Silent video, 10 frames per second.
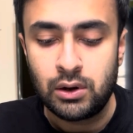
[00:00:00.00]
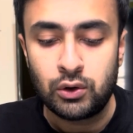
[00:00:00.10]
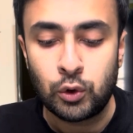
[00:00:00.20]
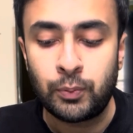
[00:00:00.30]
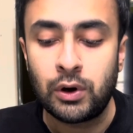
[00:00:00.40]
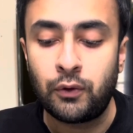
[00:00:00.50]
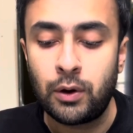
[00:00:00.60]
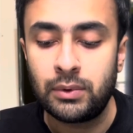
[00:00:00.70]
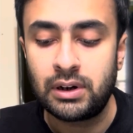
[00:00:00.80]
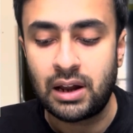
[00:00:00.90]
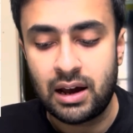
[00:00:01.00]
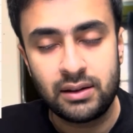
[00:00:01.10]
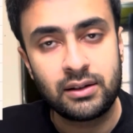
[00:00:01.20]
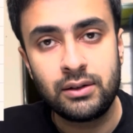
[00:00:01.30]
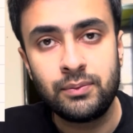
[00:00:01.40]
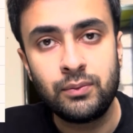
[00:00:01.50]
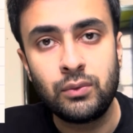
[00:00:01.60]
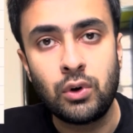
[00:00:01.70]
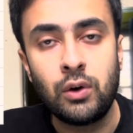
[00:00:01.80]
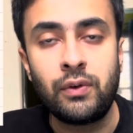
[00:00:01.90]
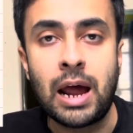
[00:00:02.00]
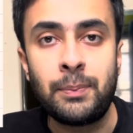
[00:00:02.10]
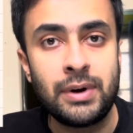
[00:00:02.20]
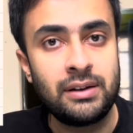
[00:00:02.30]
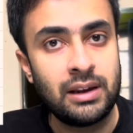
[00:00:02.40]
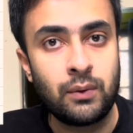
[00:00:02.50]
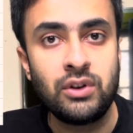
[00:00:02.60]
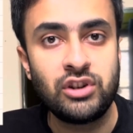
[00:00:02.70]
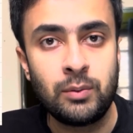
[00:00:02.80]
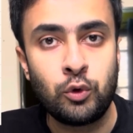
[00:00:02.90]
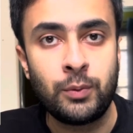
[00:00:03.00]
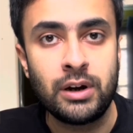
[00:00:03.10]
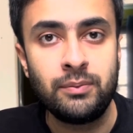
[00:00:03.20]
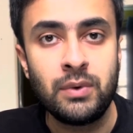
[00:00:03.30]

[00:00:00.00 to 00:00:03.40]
to perform the task of rapid sequential movement,